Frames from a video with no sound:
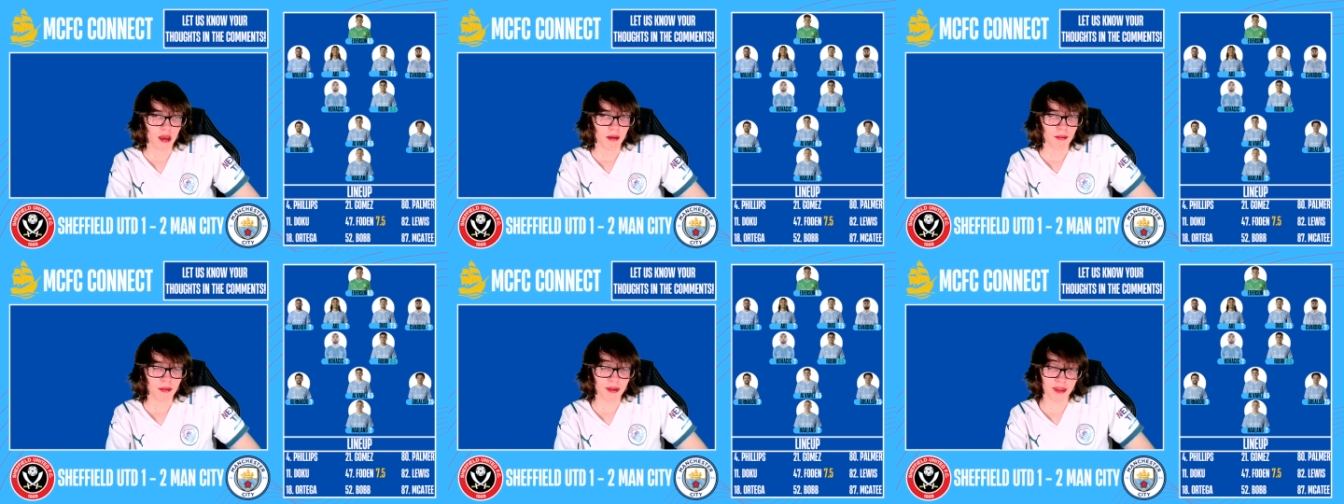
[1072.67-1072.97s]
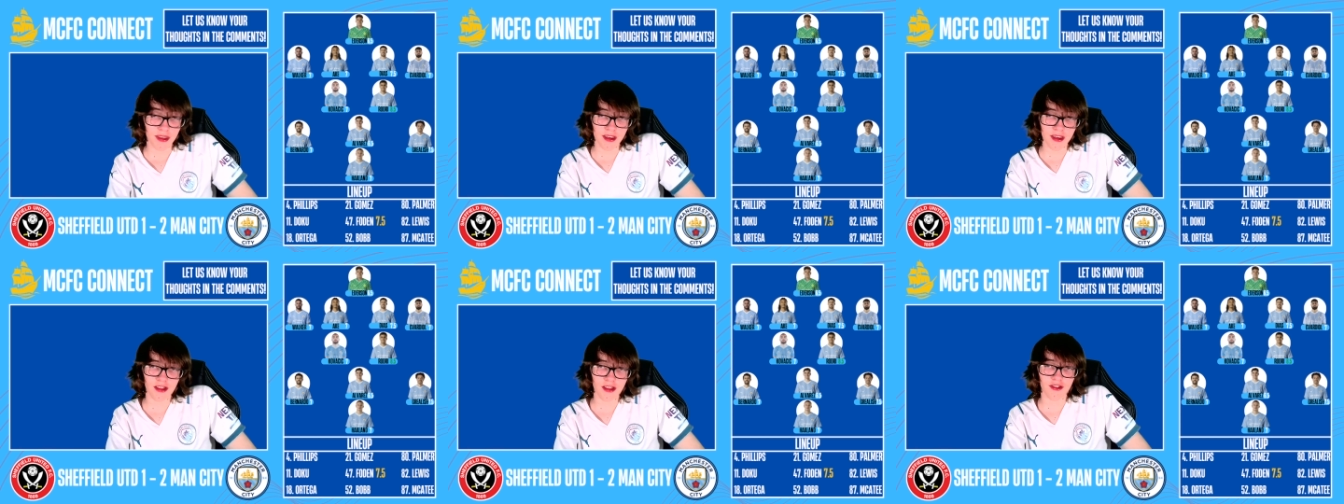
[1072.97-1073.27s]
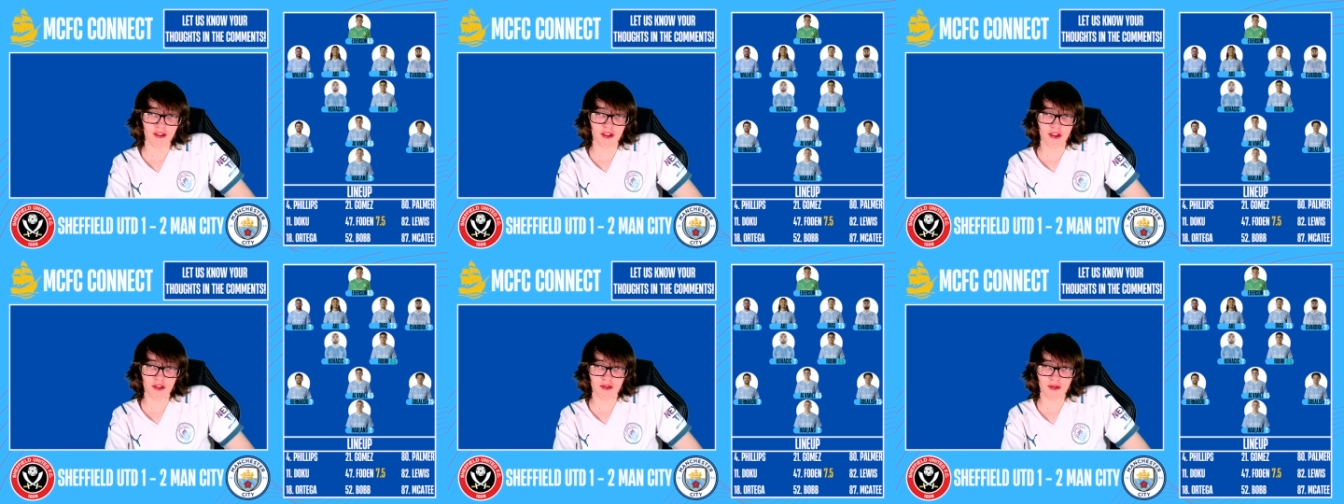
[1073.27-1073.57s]
but this
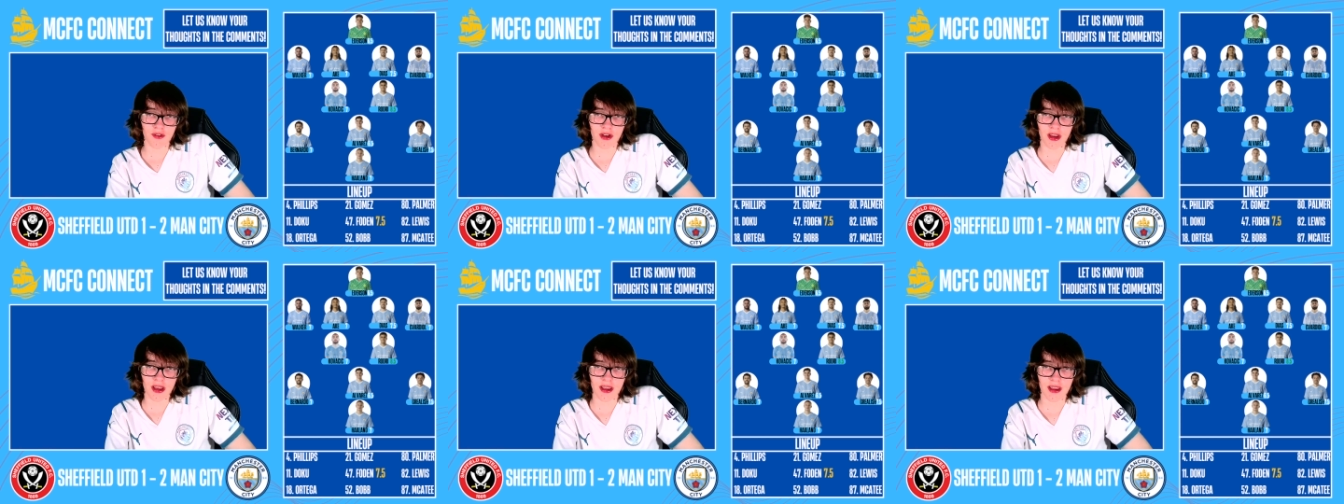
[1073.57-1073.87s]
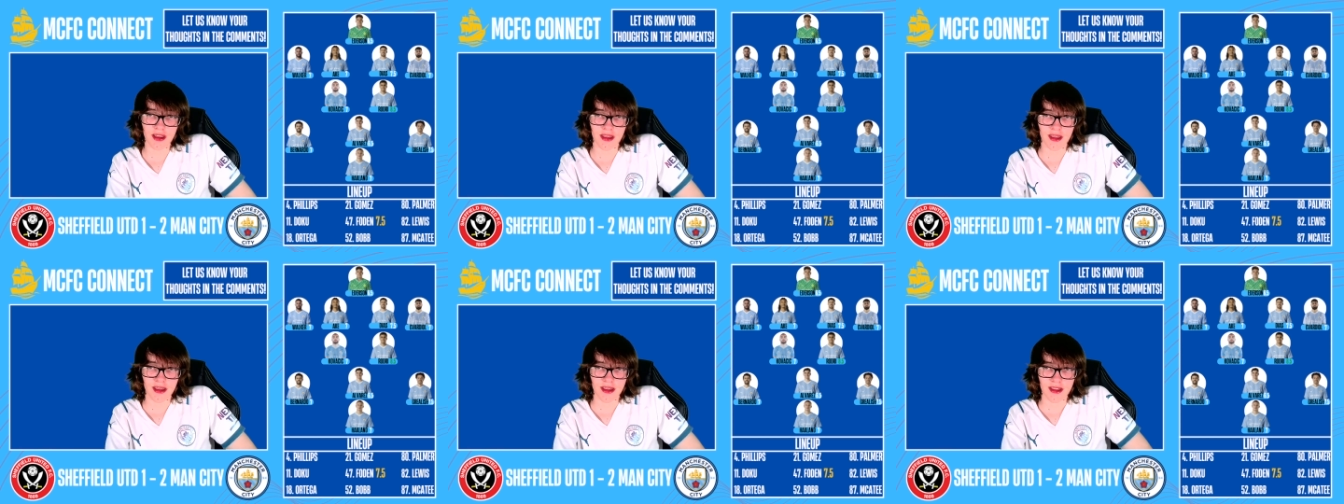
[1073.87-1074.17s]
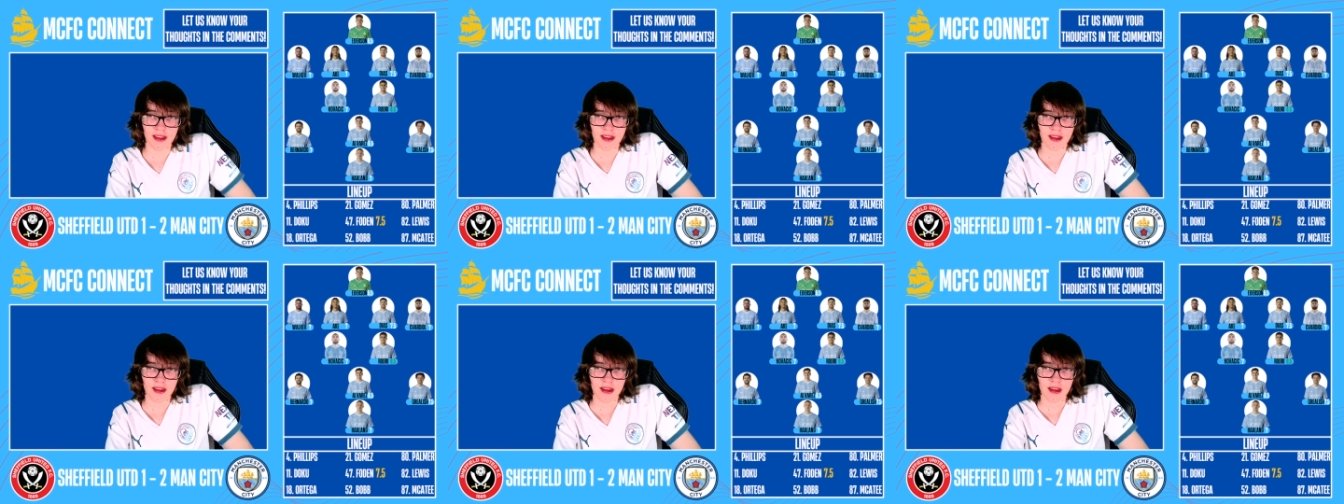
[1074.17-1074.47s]
is just
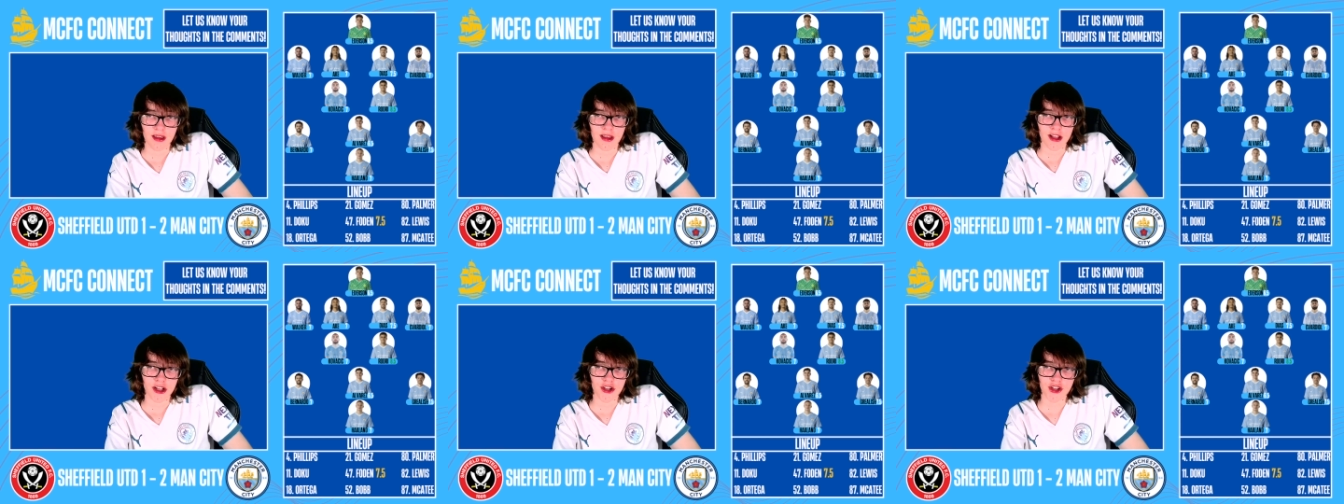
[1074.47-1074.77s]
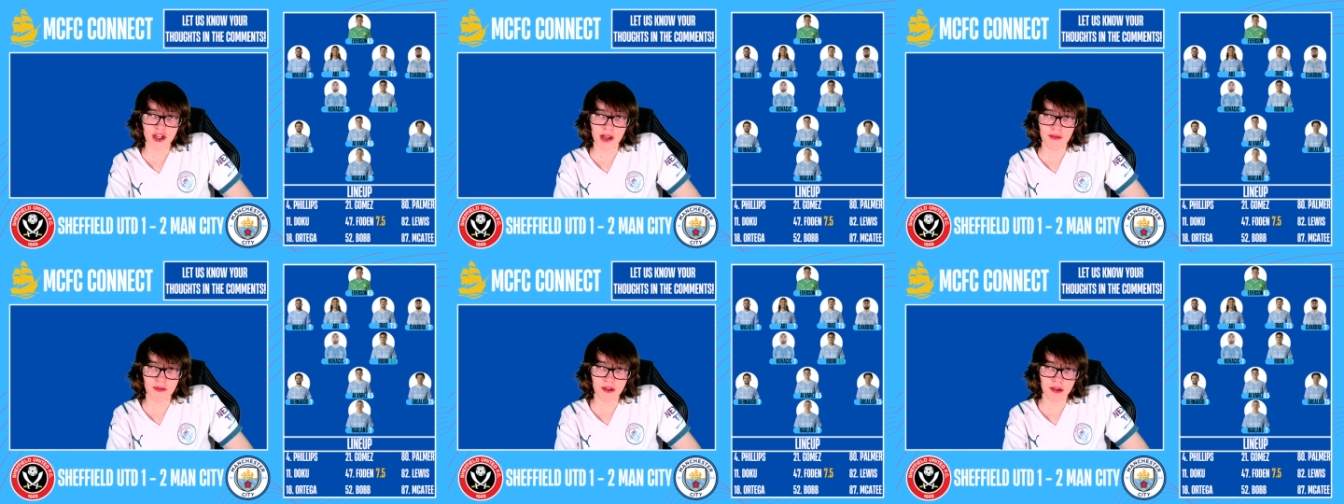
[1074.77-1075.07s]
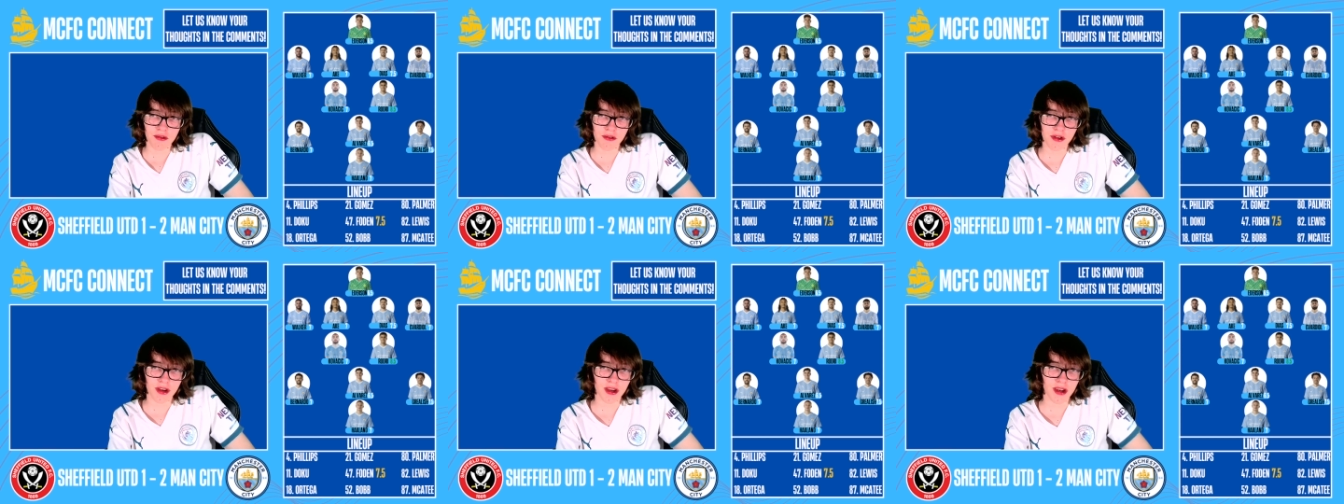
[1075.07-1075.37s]
ridiculous.
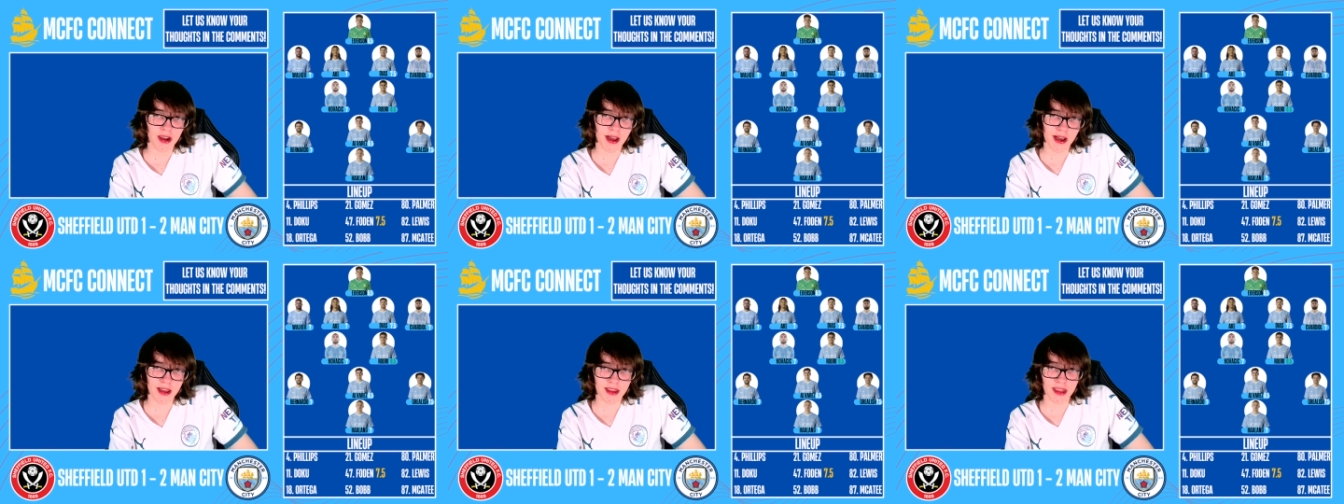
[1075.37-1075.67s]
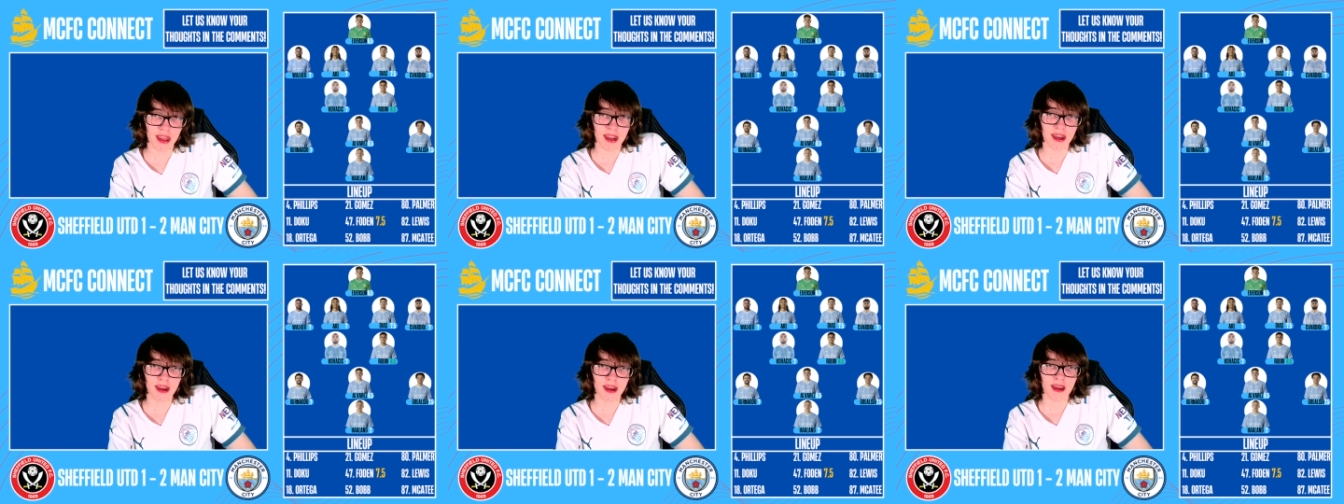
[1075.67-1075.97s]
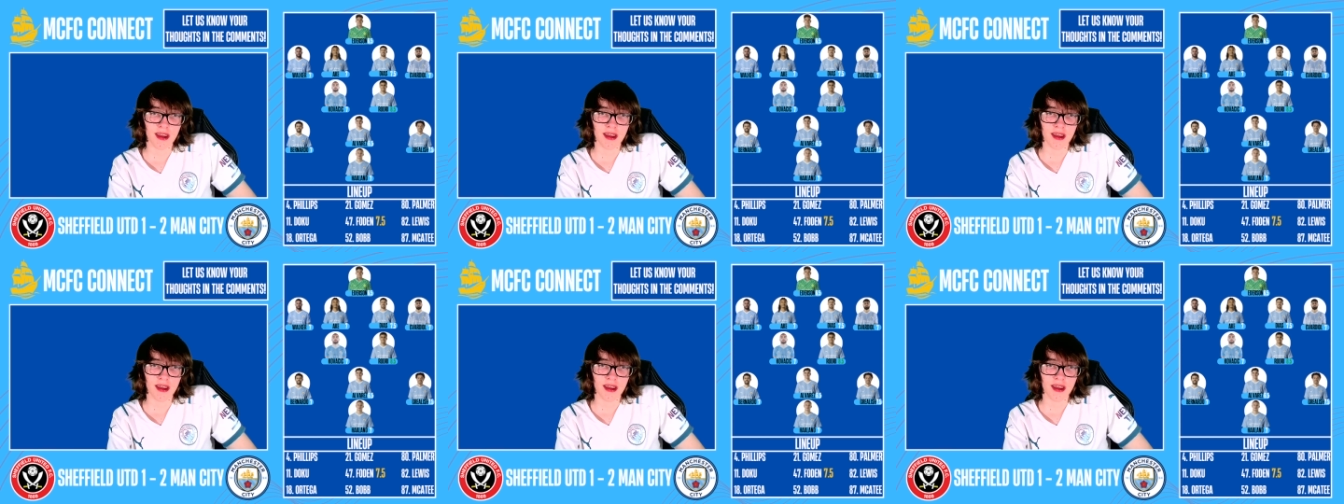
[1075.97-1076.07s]
Sheffield United